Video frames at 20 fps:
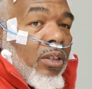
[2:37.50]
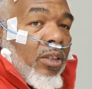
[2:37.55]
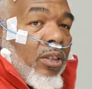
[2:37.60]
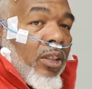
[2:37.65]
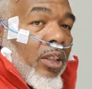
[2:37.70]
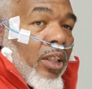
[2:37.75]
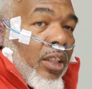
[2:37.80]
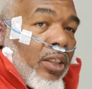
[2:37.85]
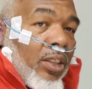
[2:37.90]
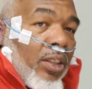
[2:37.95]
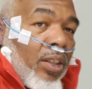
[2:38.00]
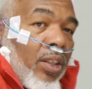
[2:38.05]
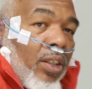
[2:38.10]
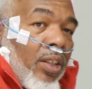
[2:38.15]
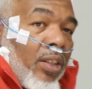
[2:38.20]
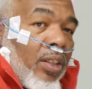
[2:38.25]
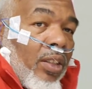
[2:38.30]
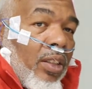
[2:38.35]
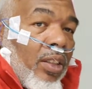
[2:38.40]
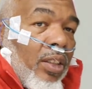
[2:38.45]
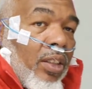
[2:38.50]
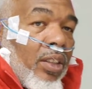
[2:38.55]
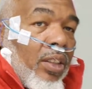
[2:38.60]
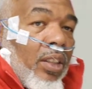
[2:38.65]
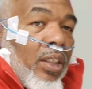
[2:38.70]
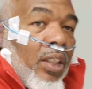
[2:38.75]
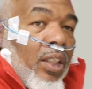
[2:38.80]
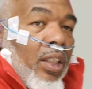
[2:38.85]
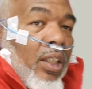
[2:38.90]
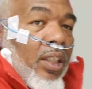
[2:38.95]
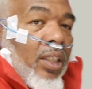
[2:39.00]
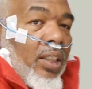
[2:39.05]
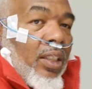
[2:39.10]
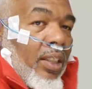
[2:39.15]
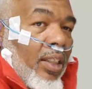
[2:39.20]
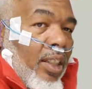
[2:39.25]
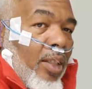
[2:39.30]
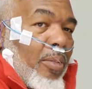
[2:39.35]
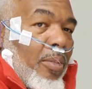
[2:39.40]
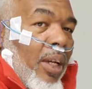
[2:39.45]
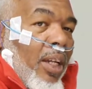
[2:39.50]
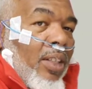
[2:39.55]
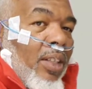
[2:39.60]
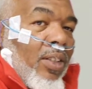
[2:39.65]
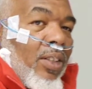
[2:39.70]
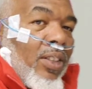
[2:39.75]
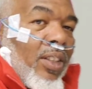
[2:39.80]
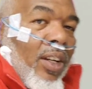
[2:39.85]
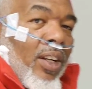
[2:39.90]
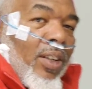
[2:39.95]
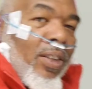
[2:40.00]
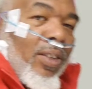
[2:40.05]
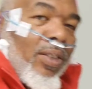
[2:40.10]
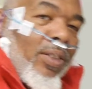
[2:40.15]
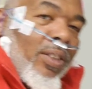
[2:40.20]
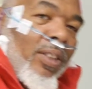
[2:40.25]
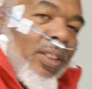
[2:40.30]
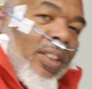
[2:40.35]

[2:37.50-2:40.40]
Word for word: That's all. Lee Majors. Uh oh,